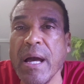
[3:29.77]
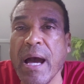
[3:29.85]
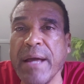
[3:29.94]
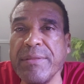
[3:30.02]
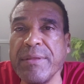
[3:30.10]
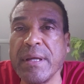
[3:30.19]

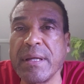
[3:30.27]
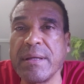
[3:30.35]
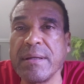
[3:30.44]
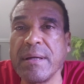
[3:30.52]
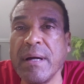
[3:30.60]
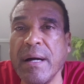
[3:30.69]
I think,
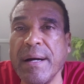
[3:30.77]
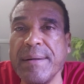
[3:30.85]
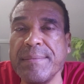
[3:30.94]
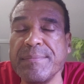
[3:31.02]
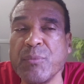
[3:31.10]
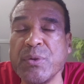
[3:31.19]

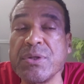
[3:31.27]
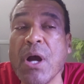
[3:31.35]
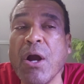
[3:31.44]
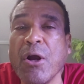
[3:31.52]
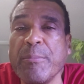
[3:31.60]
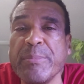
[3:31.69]
um, was
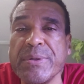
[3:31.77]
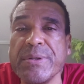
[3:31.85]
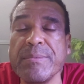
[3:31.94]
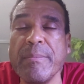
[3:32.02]
harmed